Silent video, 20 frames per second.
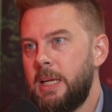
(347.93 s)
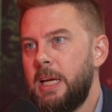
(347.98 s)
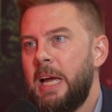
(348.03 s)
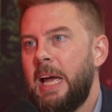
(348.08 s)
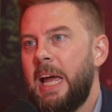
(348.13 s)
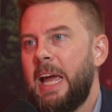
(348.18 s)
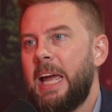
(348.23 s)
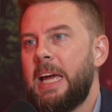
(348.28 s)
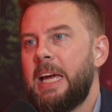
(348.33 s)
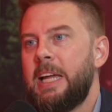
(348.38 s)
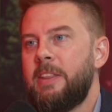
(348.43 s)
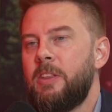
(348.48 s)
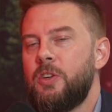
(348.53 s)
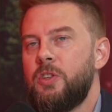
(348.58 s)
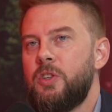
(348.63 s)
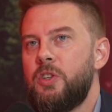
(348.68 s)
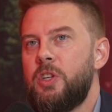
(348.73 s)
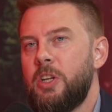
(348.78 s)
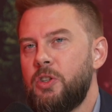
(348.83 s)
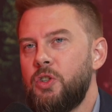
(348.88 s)
And
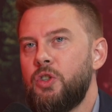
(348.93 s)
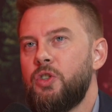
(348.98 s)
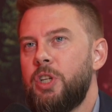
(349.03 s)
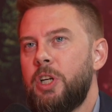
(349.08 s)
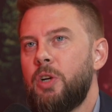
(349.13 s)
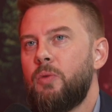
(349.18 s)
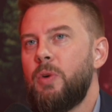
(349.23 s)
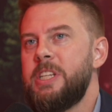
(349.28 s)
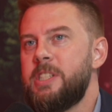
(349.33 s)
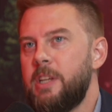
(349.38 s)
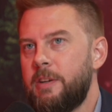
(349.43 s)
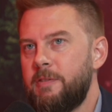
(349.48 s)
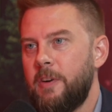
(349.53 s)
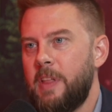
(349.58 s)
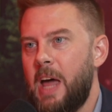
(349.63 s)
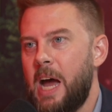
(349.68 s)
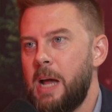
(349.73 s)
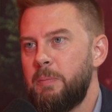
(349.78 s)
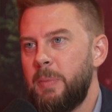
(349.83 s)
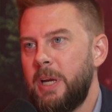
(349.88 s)
there's usually a reason for
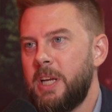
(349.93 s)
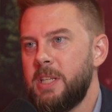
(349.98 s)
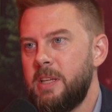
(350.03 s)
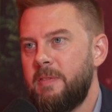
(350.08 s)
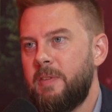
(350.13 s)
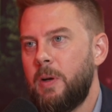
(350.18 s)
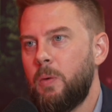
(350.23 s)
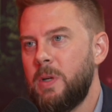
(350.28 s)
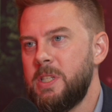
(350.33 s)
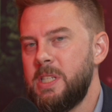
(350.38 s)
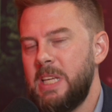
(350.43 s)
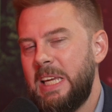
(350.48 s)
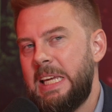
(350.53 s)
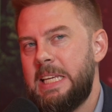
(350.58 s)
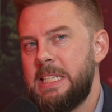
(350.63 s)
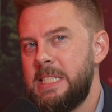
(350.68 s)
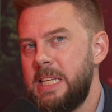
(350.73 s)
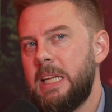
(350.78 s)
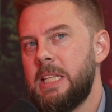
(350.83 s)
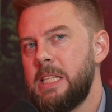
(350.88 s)
that, because if it was
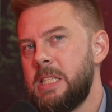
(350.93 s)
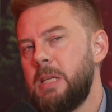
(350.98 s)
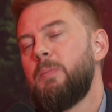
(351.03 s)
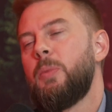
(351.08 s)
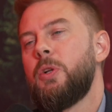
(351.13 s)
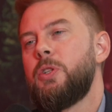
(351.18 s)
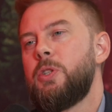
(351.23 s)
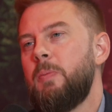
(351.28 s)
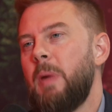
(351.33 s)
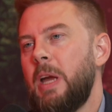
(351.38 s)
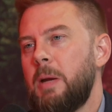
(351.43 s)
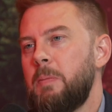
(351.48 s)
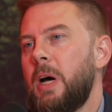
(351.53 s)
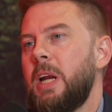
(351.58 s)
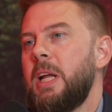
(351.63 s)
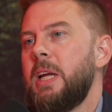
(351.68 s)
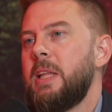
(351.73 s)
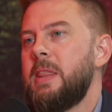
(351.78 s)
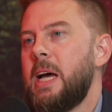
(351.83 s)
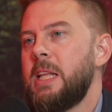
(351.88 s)
easy and simple to make
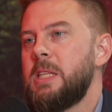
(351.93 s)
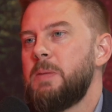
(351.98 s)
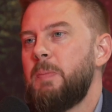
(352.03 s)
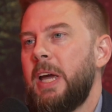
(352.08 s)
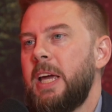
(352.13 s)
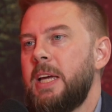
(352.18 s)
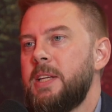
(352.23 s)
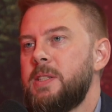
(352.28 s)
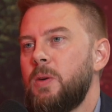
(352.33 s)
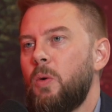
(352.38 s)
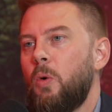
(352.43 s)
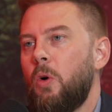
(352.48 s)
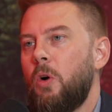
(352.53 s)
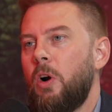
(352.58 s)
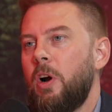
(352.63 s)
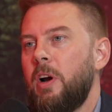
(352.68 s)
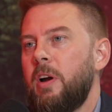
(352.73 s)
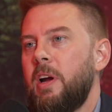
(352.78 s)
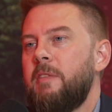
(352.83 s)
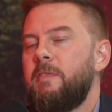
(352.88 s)
money in that space,
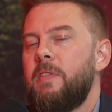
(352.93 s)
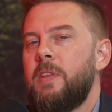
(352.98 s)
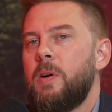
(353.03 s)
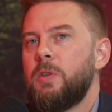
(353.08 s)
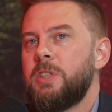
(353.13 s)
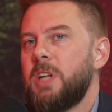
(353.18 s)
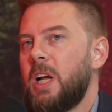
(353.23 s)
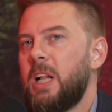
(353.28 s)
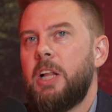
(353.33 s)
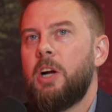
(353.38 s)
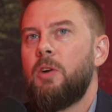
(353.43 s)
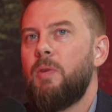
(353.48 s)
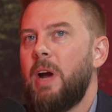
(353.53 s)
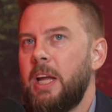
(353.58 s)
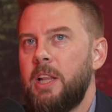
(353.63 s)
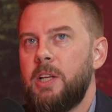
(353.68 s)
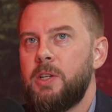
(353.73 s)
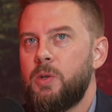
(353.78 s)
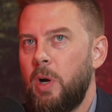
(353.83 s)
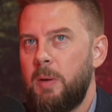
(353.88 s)
or if there was a clear
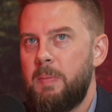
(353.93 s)
regulatory